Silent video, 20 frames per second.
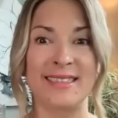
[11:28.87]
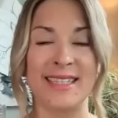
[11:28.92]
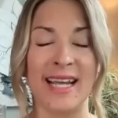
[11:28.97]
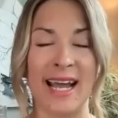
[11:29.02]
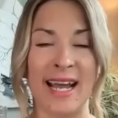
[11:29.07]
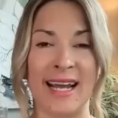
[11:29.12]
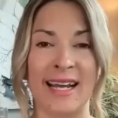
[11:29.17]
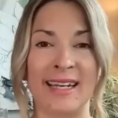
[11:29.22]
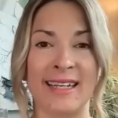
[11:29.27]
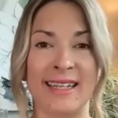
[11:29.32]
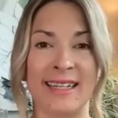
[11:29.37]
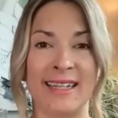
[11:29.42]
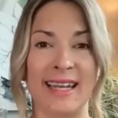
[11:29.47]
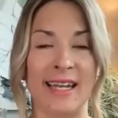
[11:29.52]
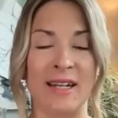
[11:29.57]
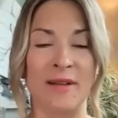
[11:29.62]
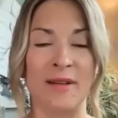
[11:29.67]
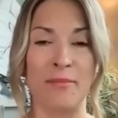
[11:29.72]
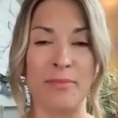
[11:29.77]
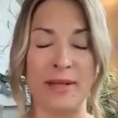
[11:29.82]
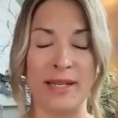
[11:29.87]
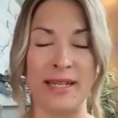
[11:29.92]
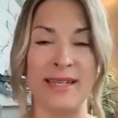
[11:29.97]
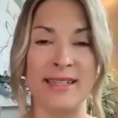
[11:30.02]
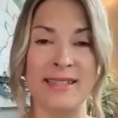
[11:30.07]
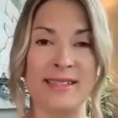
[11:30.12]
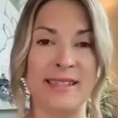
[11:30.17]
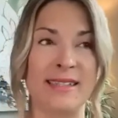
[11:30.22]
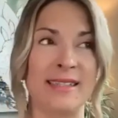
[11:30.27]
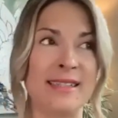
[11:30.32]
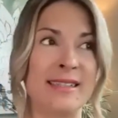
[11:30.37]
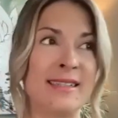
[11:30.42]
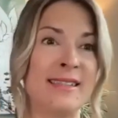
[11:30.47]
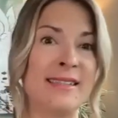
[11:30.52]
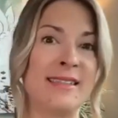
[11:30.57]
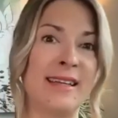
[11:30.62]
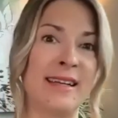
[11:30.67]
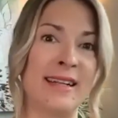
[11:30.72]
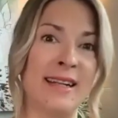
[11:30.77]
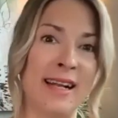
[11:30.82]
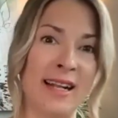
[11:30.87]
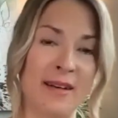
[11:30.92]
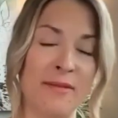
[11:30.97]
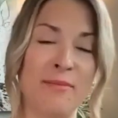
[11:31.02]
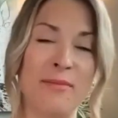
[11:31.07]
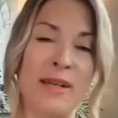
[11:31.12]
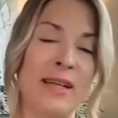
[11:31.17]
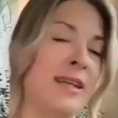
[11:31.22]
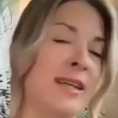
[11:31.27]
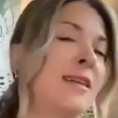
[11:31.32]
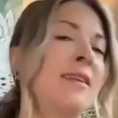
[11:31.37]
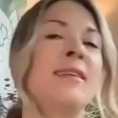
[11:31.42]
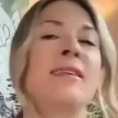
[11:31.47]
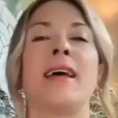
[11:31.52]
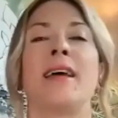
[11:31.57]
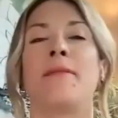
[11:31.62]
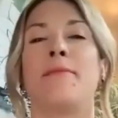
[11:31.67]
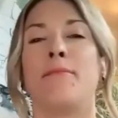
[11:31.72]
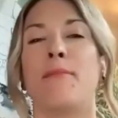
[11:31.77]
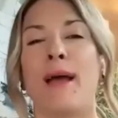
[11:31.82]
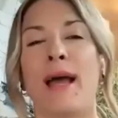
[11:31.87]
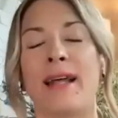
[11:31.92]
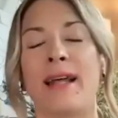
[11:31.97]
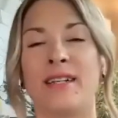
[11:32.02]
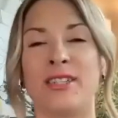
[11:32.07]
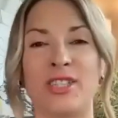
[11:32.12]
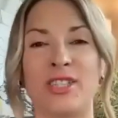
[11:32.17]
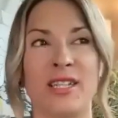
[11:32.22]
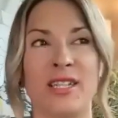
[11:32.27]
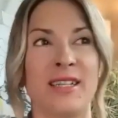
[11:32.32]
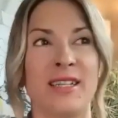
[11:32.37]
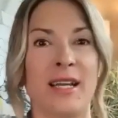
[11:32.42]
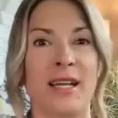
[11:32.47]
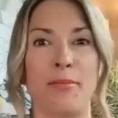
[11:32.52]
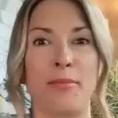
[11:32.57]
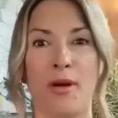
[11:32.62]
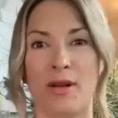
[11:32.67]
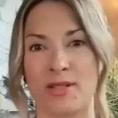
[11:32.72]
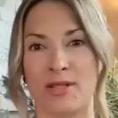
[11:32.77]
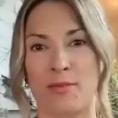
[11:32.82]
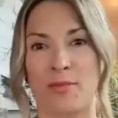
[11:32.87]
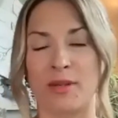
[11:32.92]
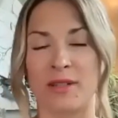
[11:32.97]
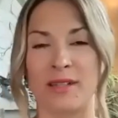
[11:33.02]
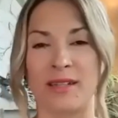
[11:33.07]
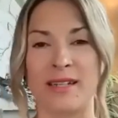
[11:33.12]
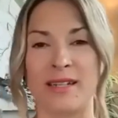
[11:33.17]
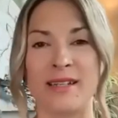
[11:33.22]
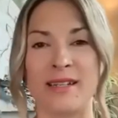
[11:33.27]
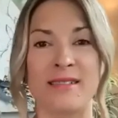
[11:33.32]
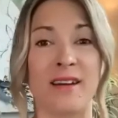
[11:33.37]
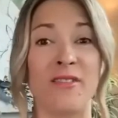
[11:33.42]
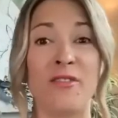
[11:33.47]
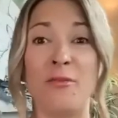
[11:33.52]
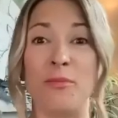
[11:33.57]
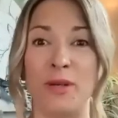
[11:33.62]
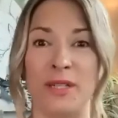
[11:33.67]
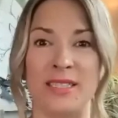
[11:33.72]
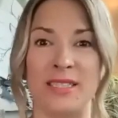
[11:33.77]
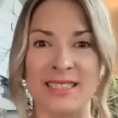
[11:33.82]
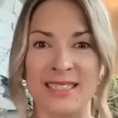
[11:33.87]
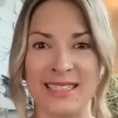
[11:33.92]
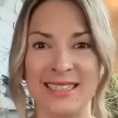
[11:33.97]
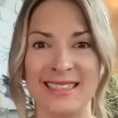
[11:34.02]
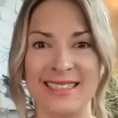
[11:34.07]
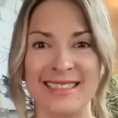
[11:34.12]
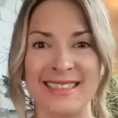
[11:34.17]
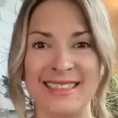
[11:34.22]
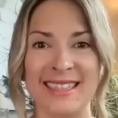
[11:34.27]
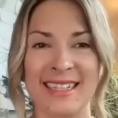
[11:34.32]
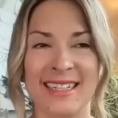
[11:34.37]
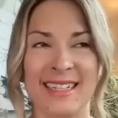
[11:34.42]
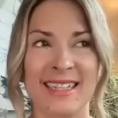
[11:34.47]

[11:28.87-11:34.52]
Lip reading: tech and pieces and admin and managing and possibilities of business